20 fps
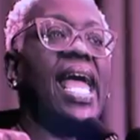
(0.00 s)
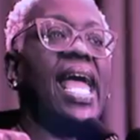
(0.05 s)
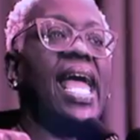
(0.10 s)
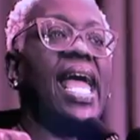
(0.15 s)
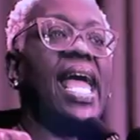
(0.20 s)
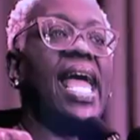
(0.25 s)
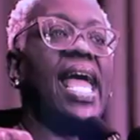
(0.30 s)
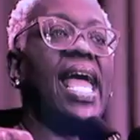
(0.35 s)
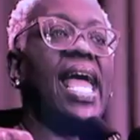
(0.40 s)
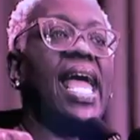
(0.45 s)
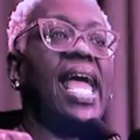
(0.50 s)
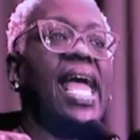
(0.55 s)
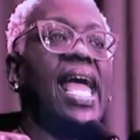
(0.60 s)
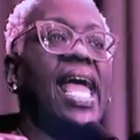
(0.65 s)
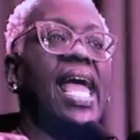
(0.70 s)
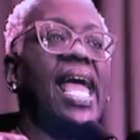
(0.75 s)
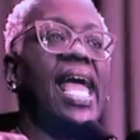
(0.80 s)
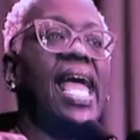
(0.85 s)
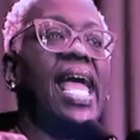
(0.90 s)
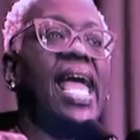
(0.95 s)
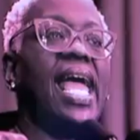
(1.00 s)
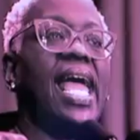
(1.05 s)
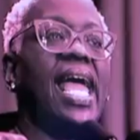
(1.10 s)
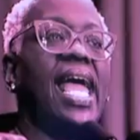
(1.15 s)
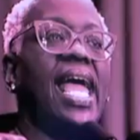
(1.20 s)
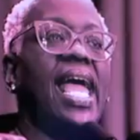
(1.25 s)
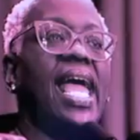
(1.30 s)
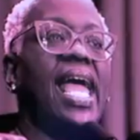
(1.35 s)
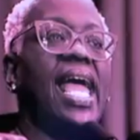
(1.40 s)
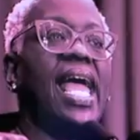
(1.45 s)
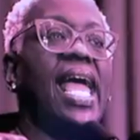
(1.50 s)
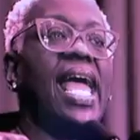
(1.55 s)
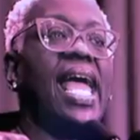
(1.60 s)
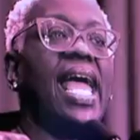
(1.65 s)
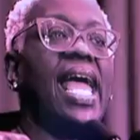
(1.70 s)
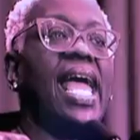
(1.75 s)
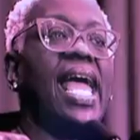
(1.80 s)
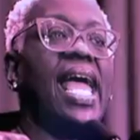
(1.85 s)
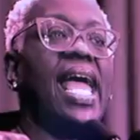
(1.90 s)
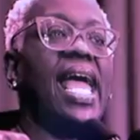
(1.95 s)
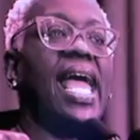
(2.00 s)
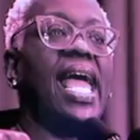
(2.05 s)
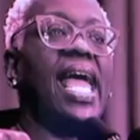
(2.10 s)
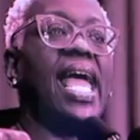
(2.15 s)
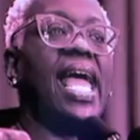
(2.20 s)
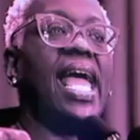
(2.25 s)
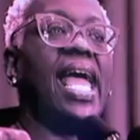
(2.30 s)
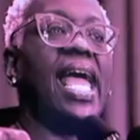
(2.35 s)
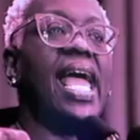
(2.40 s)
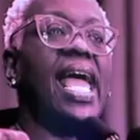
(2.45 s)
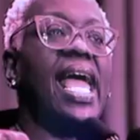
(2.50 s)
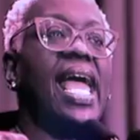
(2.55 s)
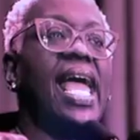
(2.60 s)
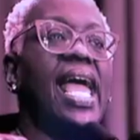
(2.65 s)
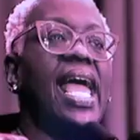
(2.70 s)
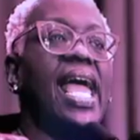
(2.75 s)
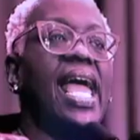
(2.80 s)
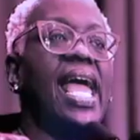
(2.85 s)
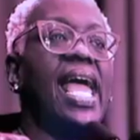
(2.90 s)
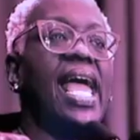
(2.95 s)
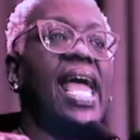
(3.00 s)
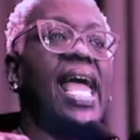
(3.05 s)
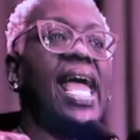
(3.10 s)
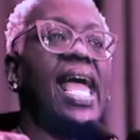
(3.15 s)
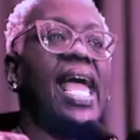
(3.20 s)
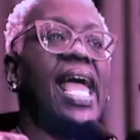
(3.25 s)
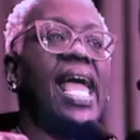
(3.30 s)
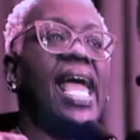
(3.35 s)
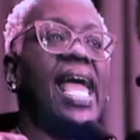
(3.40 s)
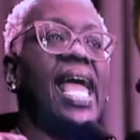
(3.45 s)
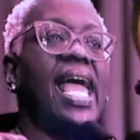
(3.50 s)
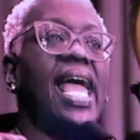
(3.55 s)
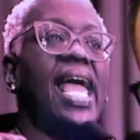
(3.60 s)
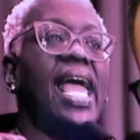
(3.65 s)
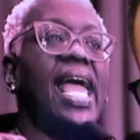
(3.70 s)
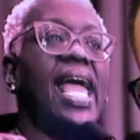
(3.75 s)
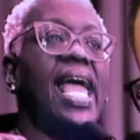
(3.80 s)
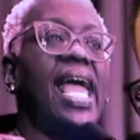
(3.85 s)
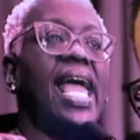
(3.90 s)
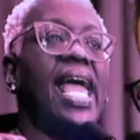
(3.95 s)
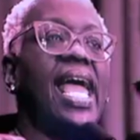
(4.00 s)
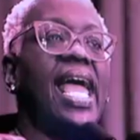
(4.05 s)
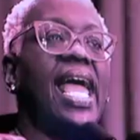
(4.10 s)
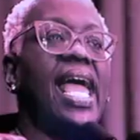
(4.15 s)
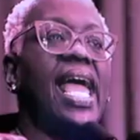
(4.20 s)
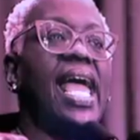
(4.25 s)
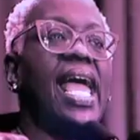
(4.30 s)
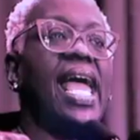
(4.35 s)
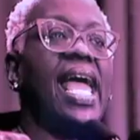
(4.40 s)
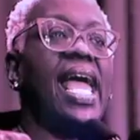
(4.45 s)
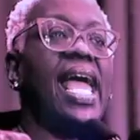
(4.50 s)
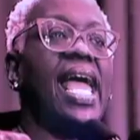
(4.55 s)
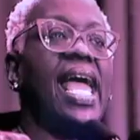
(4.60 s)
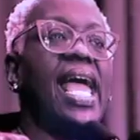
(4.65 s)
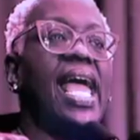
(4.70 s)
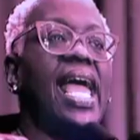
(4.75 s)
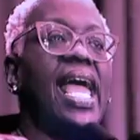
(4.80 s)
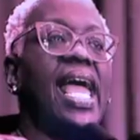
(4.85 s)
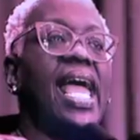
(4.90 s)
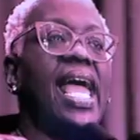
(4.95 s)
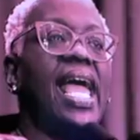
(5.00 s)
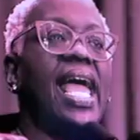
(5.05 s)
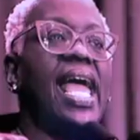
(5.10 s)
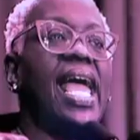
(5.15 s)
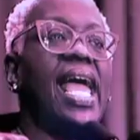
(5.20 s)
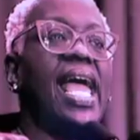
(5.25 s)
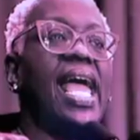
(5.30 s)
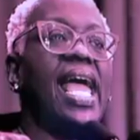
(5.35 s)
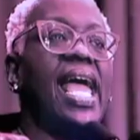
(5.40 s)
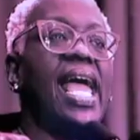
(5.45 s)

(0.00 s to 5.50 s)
No words are spoken by the person on screen.